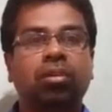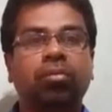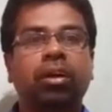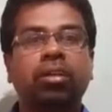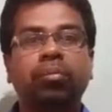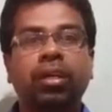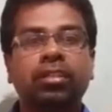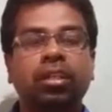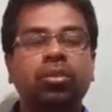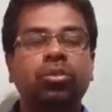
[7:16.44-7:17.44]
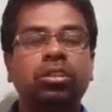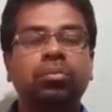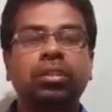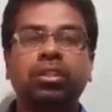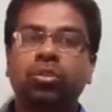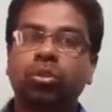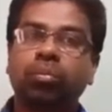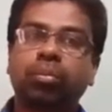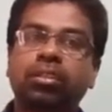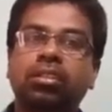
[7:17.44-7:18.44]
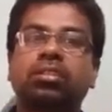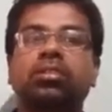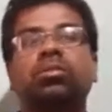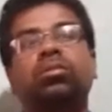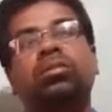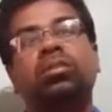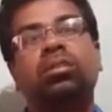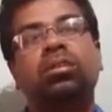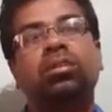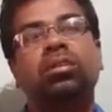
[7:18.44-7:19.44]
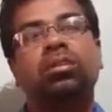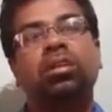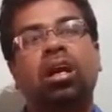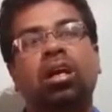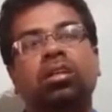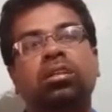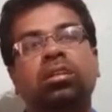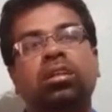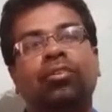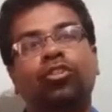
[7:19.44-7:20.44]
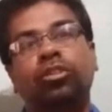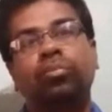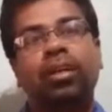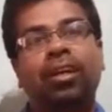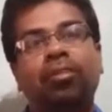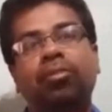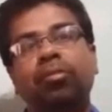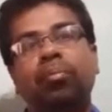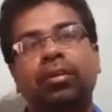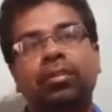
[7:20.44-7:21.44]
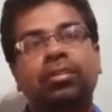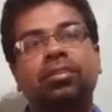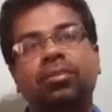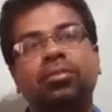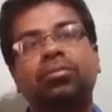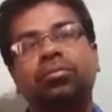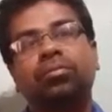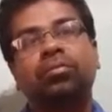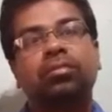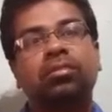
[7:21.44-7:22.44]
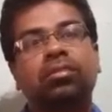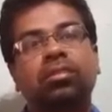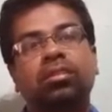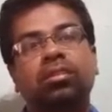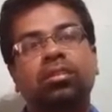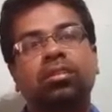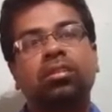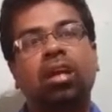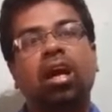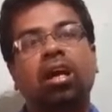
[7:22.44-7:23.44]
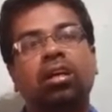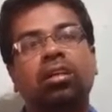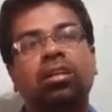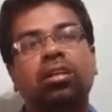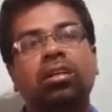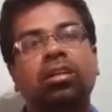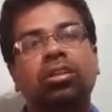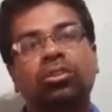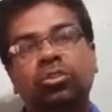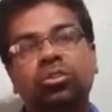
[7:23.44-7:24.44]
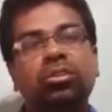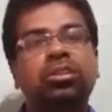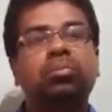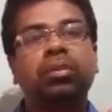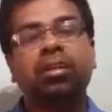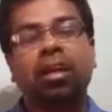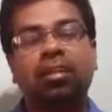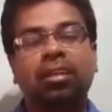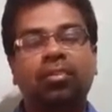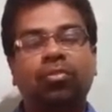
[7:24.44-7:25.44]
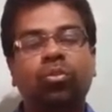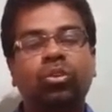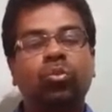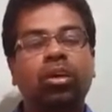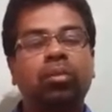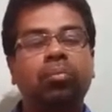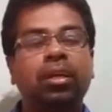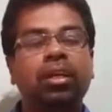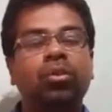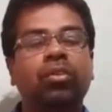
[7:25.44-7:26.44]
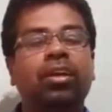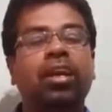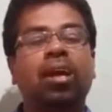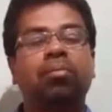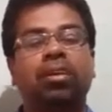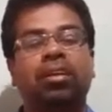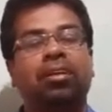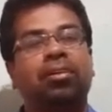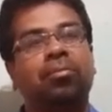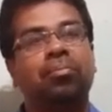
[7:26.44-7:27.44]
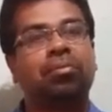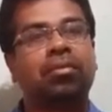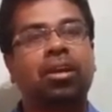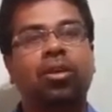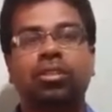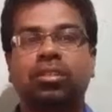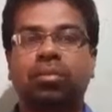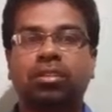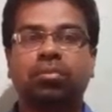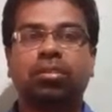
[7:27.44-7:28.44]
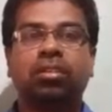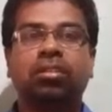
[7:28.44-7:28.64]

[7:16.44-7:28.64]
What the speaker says: What makes a good speech so persuasive? Yeah. If you speak, it will be persuasive. Yeah. You speak like that. Fourth one, build your vocabulary. How it is possible?